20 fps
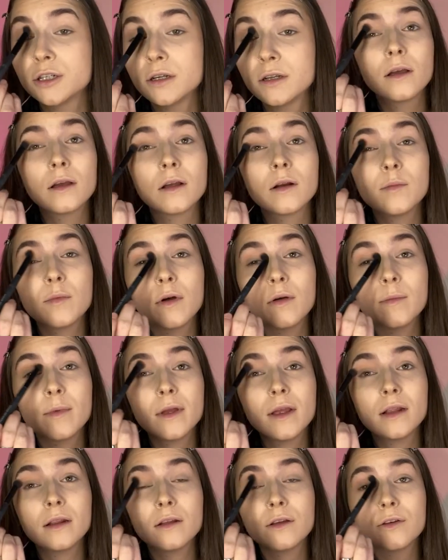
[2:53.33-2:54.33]
I'm going to pop it
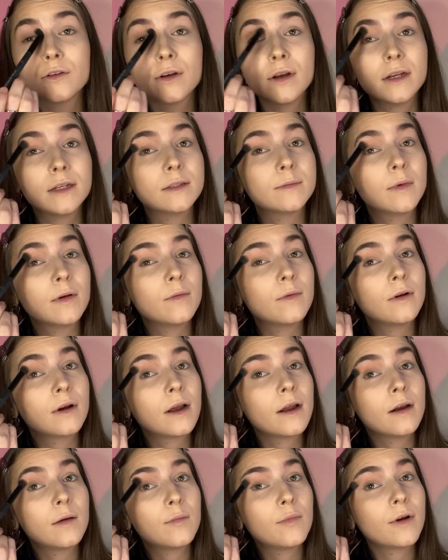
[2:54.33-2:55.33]
in the crease, but we're
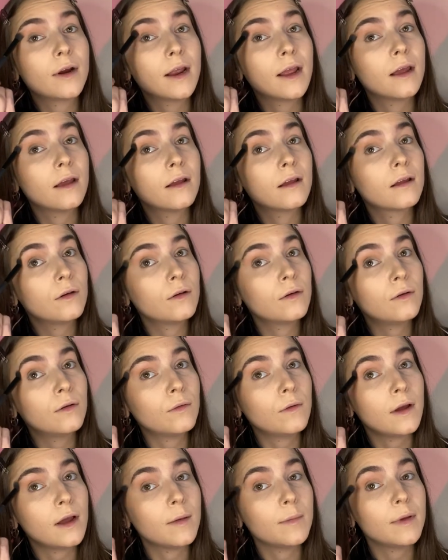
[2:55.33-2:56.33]
going to bring it all the
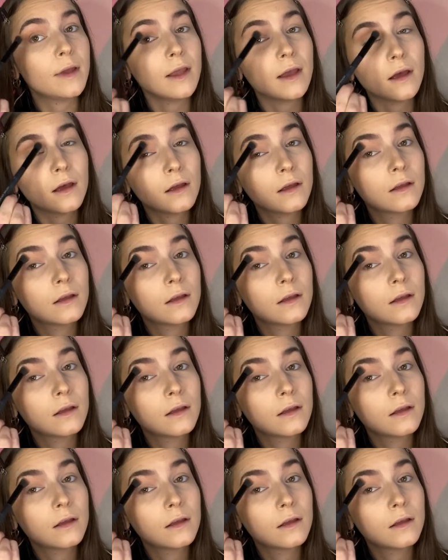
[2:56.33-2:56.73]
way up here.